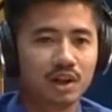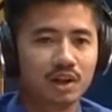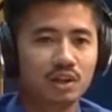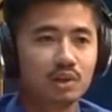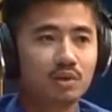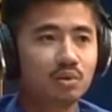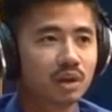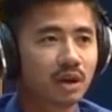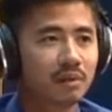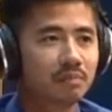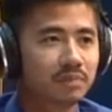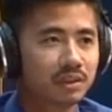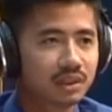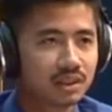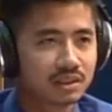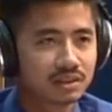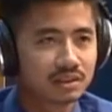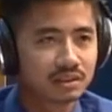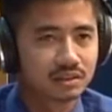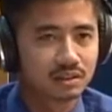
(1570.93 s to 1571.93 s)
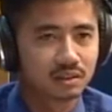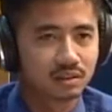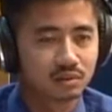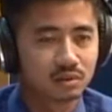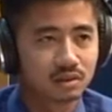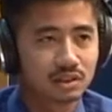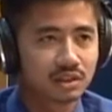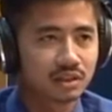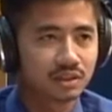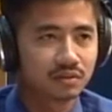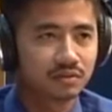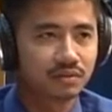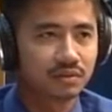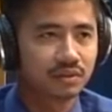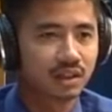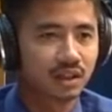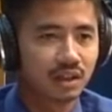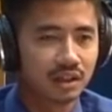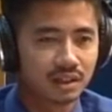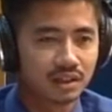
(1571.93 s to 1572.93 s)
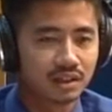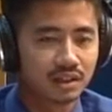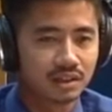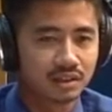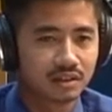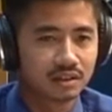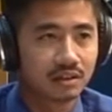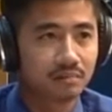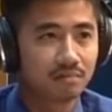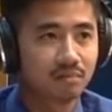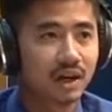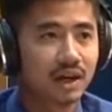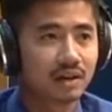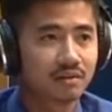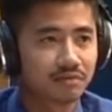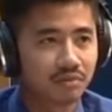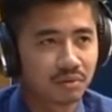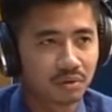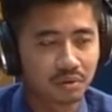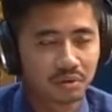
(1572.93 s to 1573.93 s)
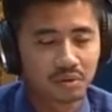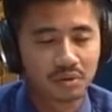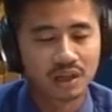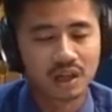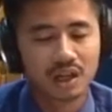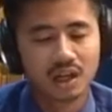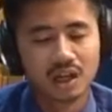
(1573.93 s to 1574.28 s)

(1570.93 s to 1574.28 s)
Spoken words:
new companies to serve the demand for